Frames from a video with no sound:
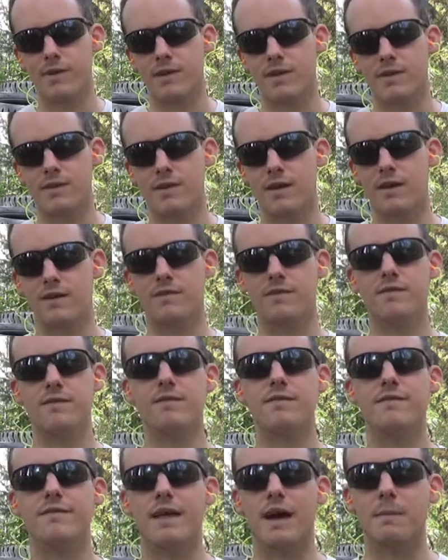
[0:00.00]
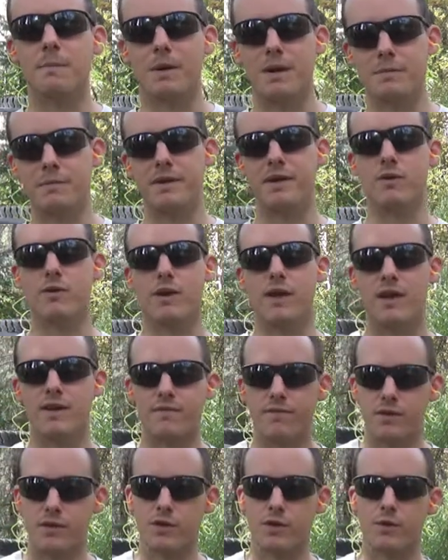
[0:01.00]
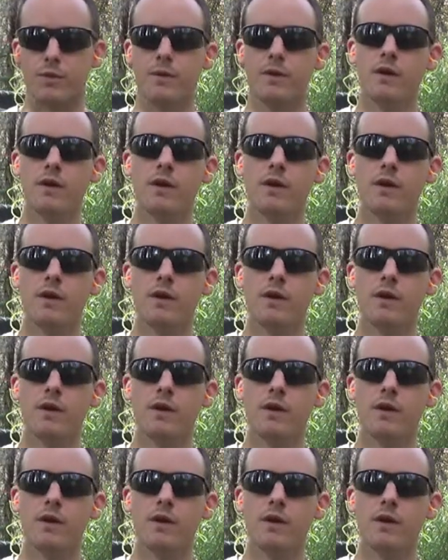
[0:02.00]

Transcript: And that might be okay for you